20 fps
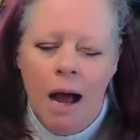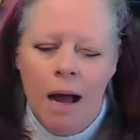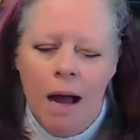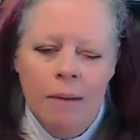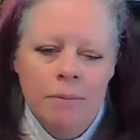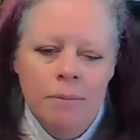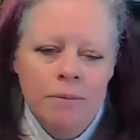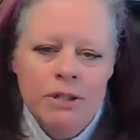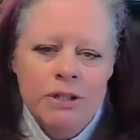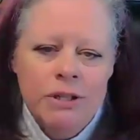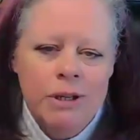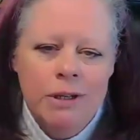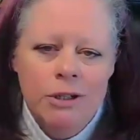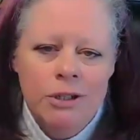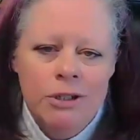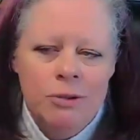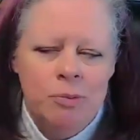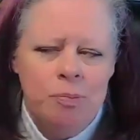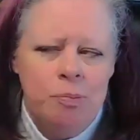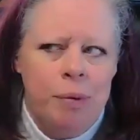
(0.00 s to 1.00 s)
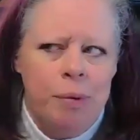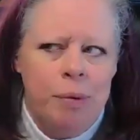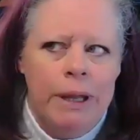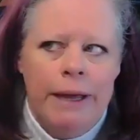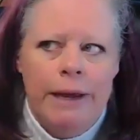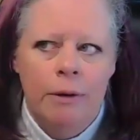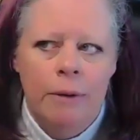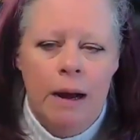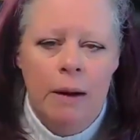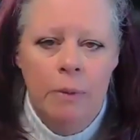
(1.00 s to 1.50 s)
I'm just going to just play
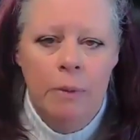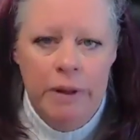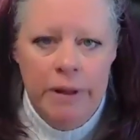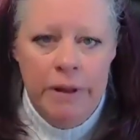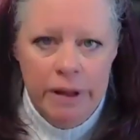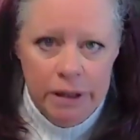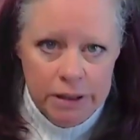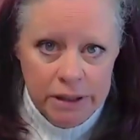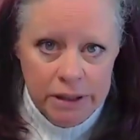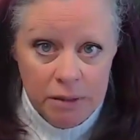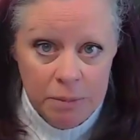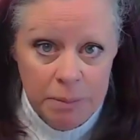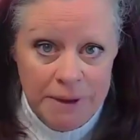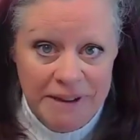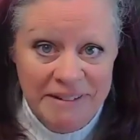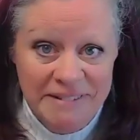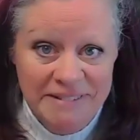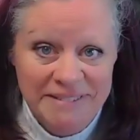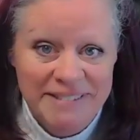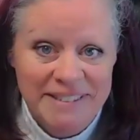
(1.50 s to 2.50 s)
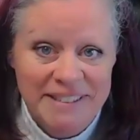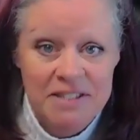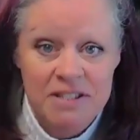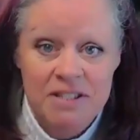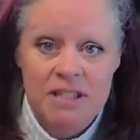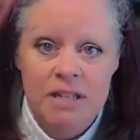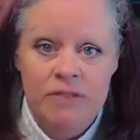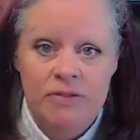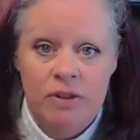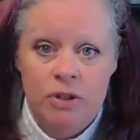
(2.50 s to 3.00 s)
around with it a little bit and
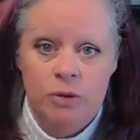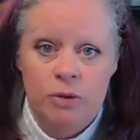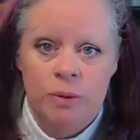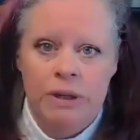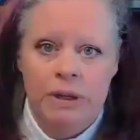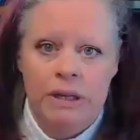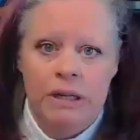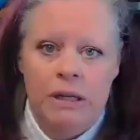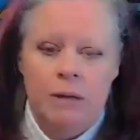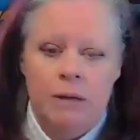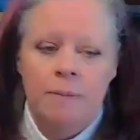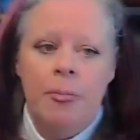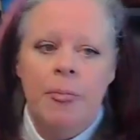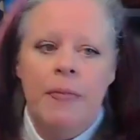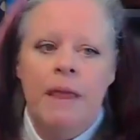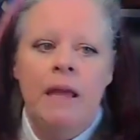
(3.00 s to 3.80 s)
see if it's real.